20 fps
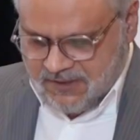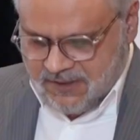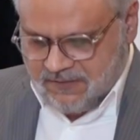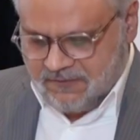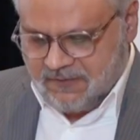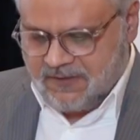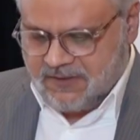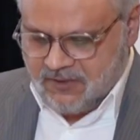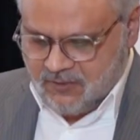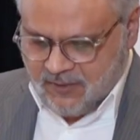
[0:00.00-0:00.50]

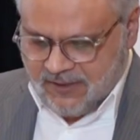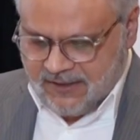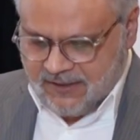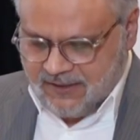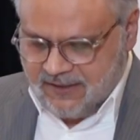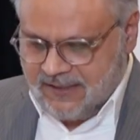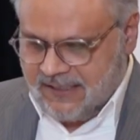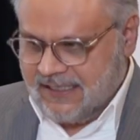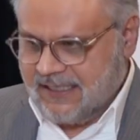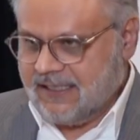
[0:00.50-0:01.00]
given
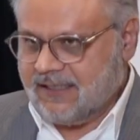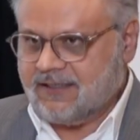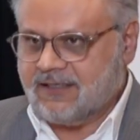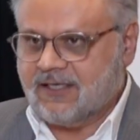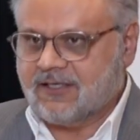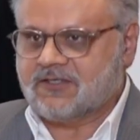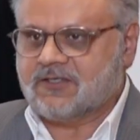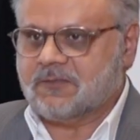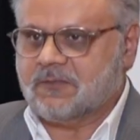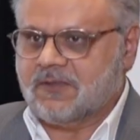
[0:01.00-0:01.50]
credit. And
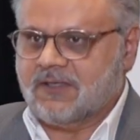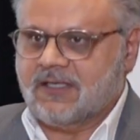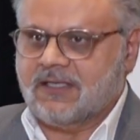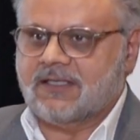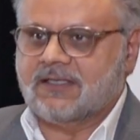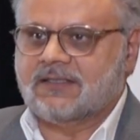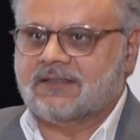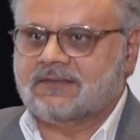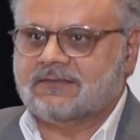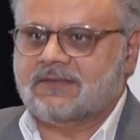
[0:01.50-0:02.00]
Dr.
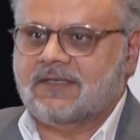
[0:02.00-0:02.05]
Bulla,